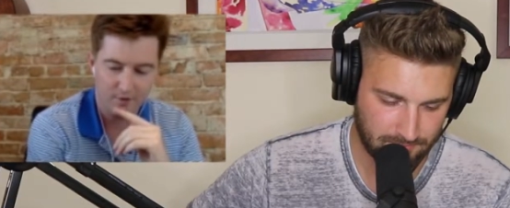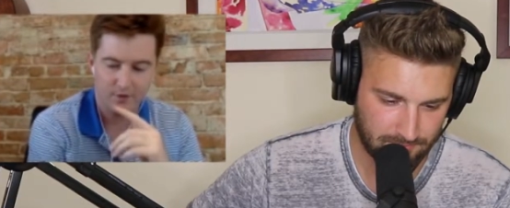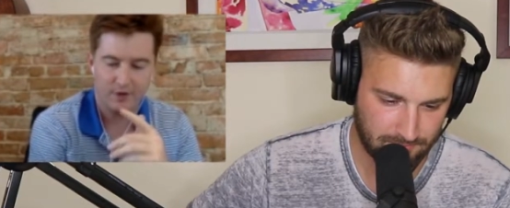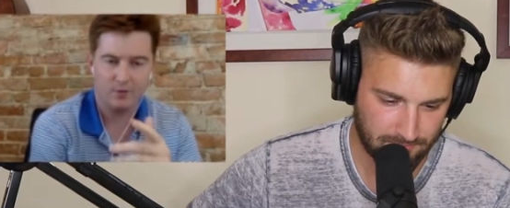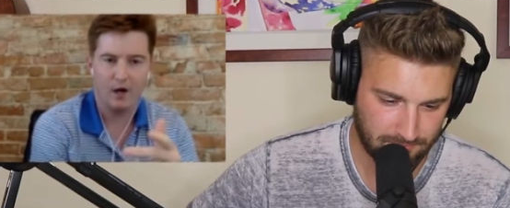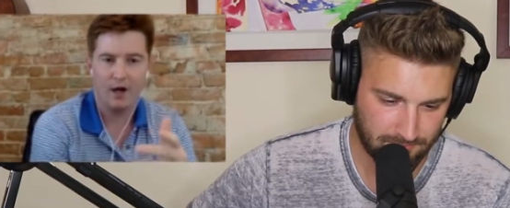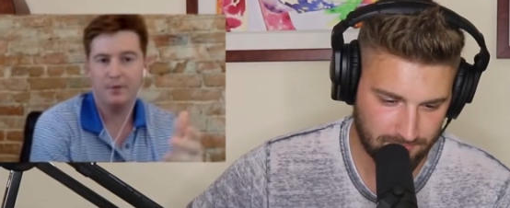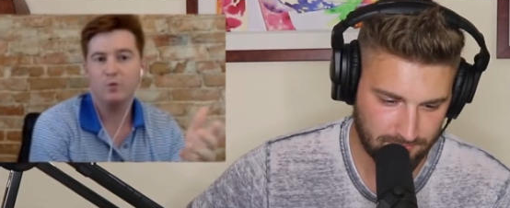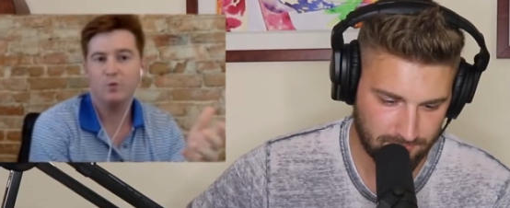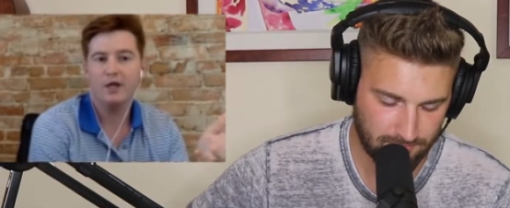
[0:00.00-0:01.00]
Speaker 1: other than I
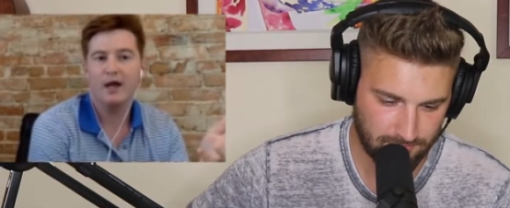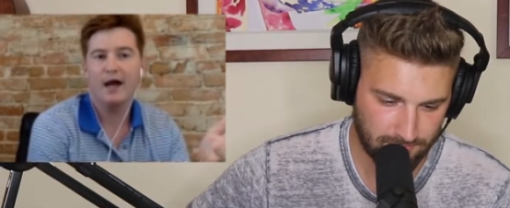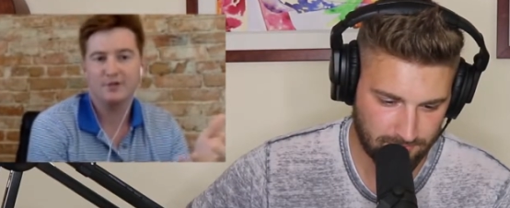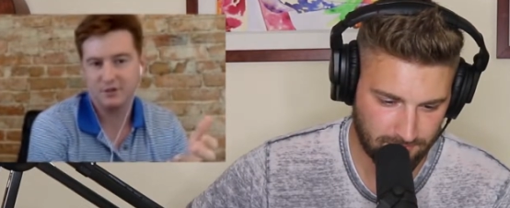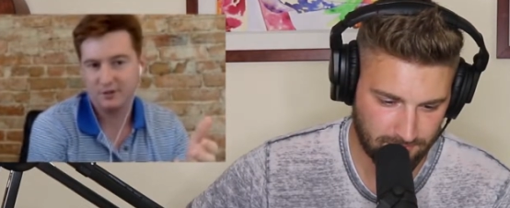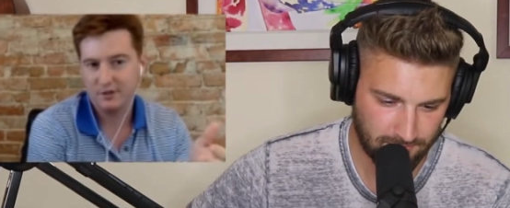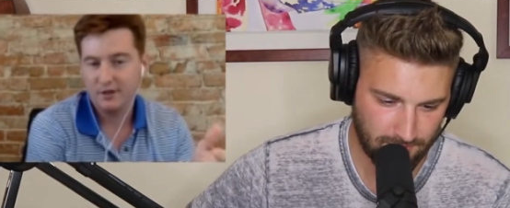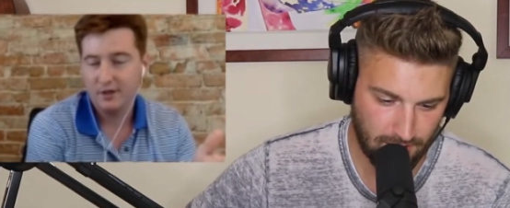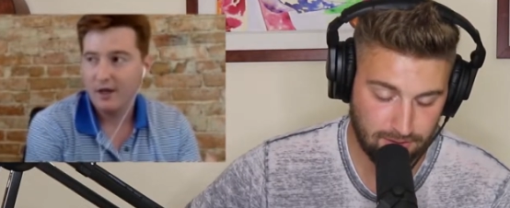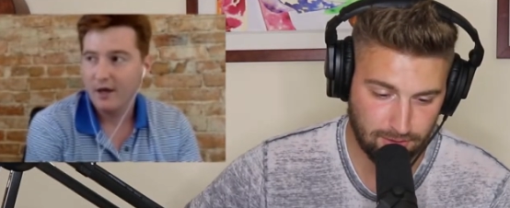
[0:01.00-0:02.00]
mean we actually
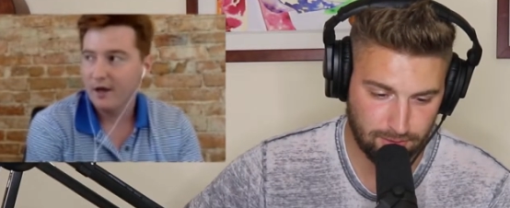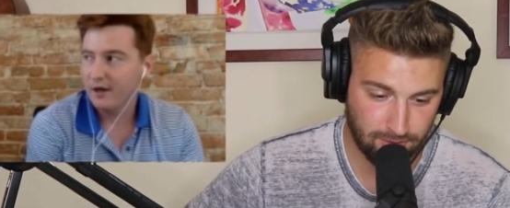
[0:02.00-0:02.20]
I do.